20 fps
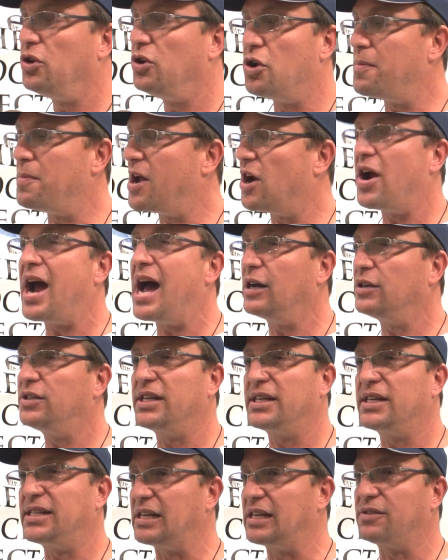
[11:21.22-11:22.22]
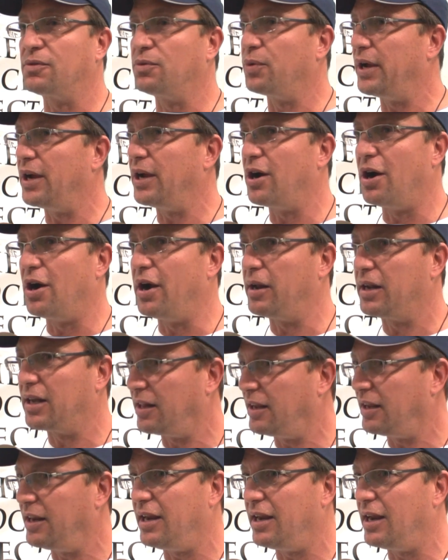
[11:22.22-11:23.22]
No matter how successful we are at
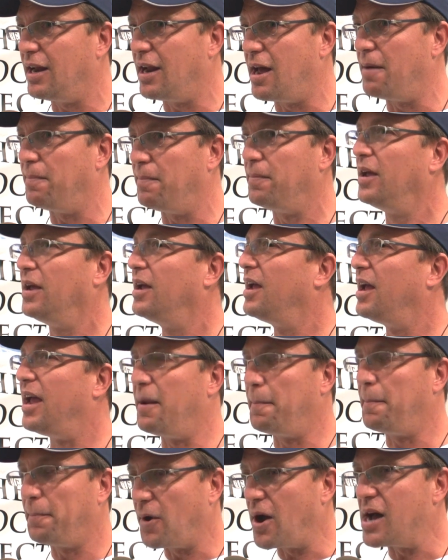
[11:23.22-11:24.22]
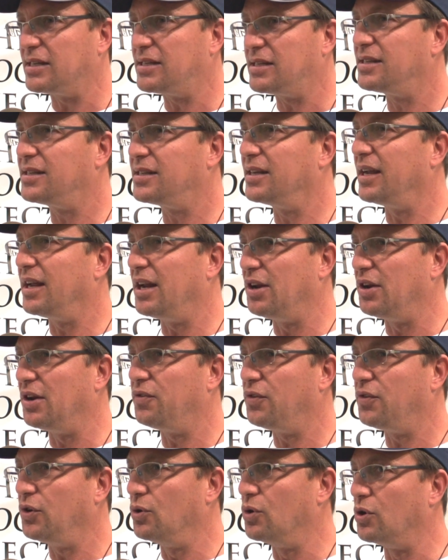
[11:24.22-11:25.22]
cleaning it up and processing it into
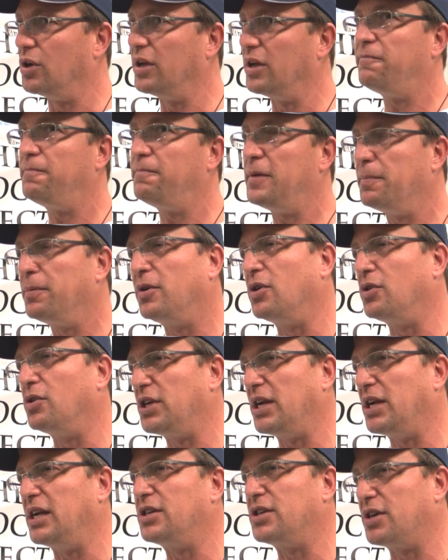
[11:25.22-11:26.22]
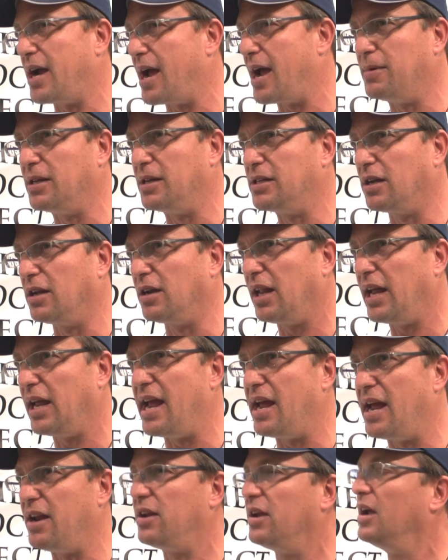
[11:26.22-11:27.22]
fuel, if people don't change their habits on
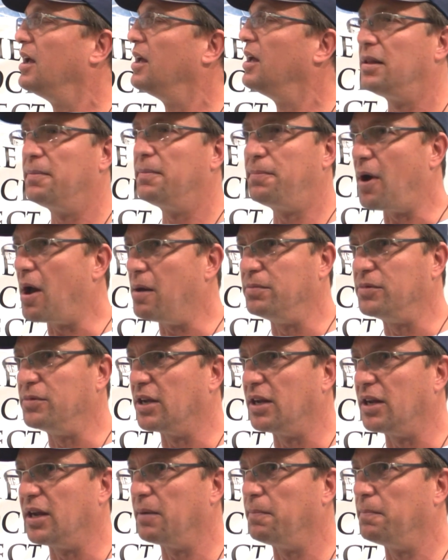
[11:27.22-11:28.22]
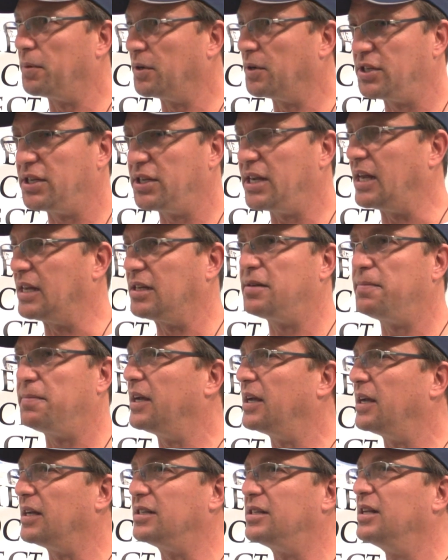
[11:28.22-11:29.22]
land, the problem's going to persist
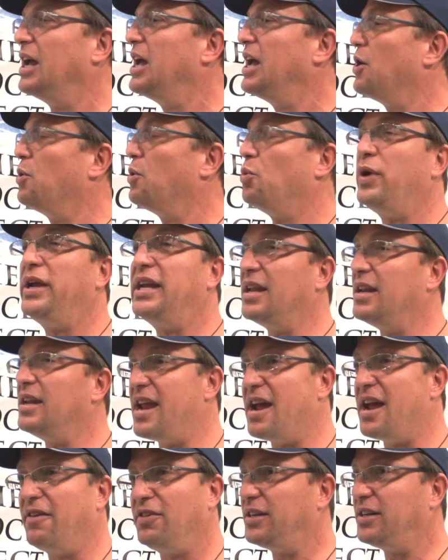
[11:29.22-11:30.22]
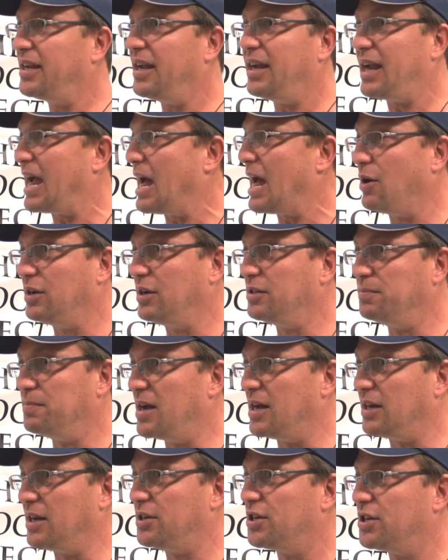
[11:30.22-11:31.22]
because we can never take out as
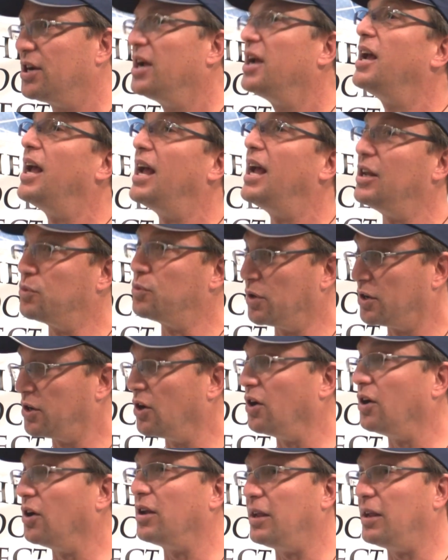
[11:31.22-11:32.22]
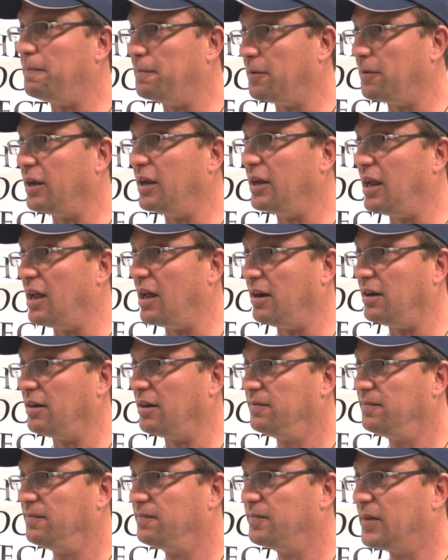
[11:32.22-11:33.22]
much as we're currently putting in.